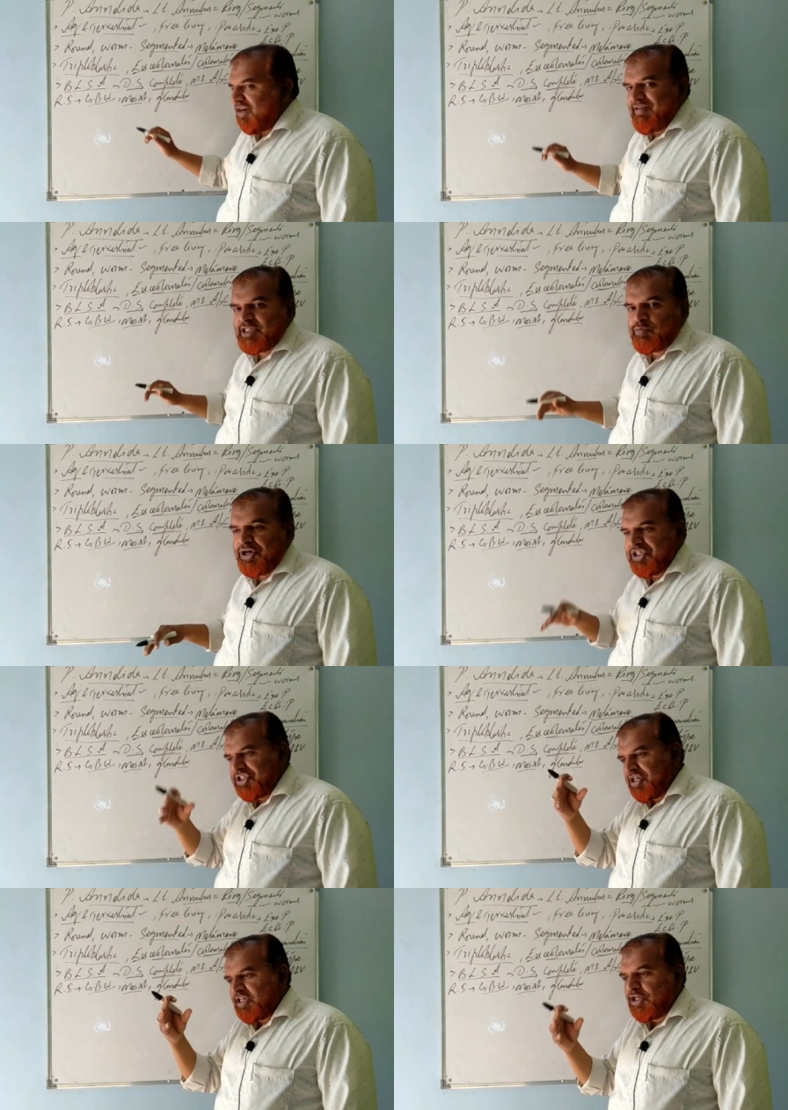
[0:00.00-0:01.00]
always
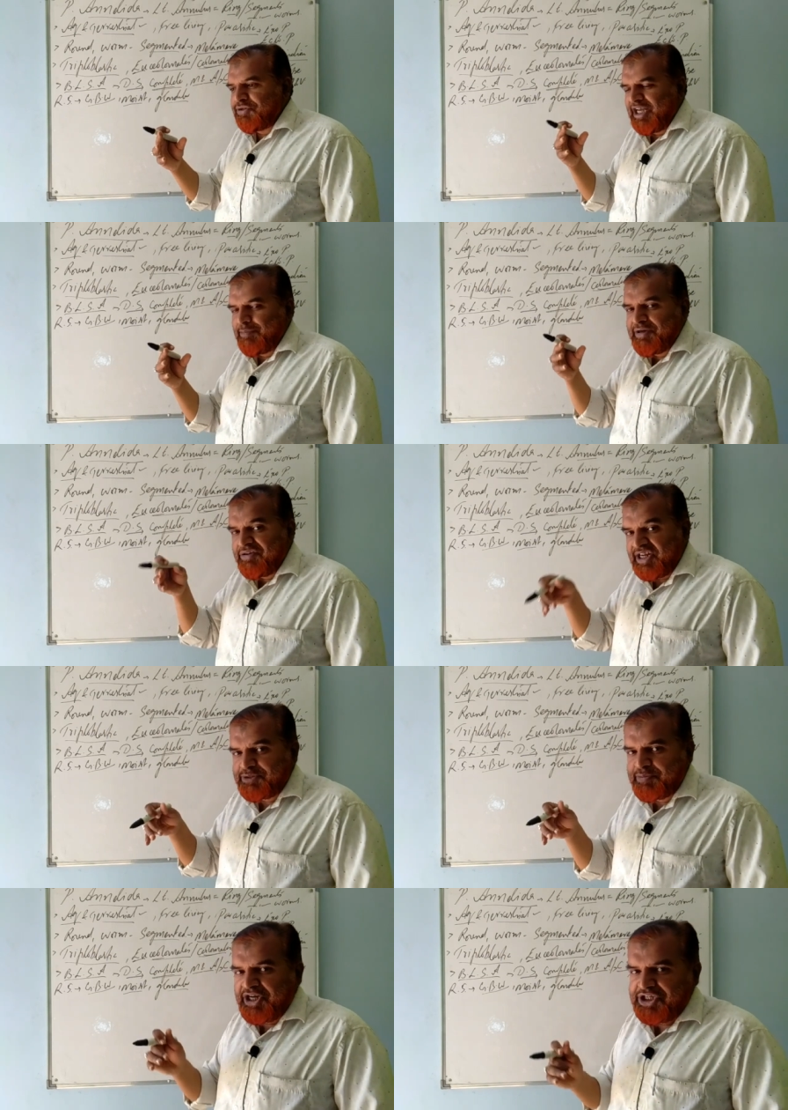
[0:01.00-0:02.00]
moist in order to help in
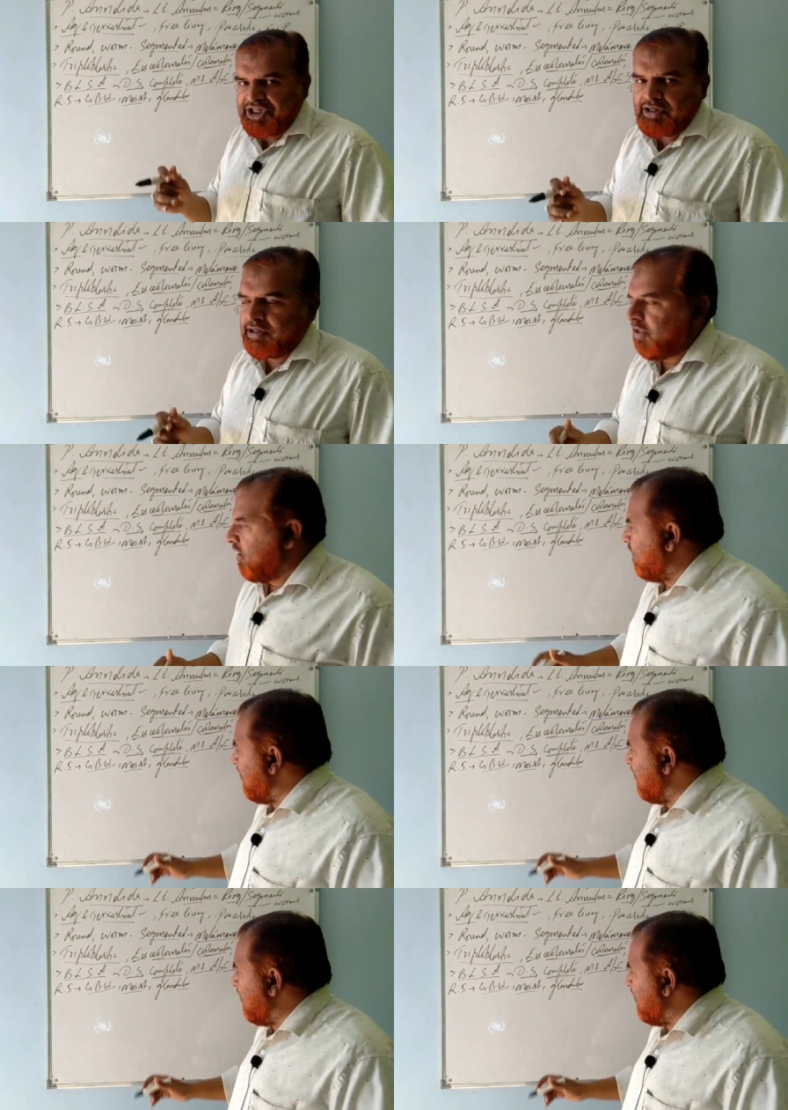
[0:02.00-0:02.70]
respiration,